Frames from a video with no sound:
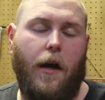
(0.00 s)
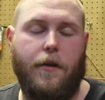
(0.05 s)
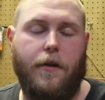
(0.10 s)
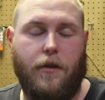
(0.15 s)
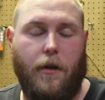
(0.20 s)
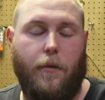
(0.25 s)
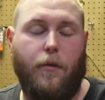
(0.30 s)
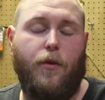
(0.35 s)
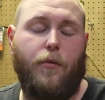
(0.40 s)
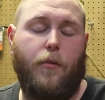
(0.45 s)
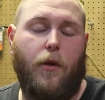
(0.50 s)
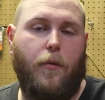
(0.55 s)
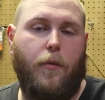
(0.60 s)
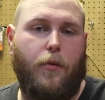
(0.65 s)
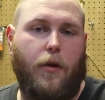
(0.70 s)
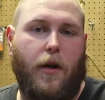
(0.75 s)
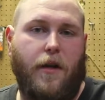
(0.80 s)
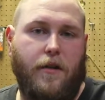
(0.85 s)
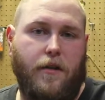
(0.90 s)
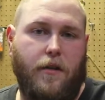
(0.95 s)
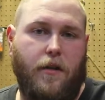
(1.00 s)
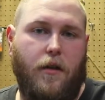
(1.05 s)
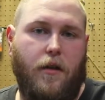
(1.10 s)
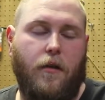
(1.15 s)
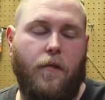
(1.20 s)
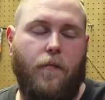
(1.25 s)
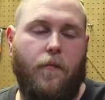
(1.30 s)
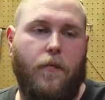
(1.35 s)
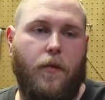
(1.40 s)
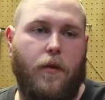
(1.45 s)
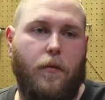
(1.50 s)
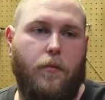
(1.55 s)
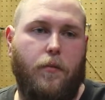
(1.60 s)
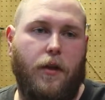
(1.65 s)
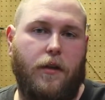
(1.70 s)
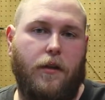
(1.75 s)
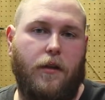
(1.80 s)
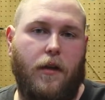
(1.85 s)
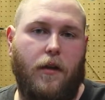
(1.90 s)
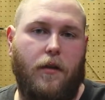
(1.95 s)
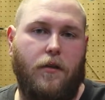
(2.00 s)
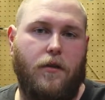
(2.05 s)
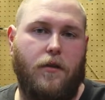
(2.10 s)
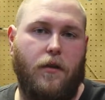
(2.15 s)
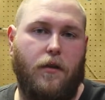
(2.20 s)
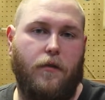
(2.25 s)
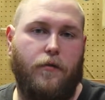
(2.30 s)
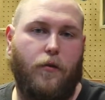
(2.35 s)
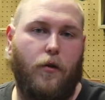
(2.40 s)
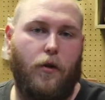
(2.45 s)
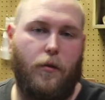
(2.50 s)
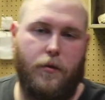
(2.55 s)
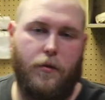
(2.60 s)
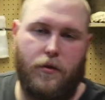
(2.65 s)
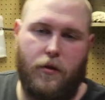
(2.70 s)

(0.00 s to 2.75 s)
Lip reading: some of them are pricier, but they're still affordable.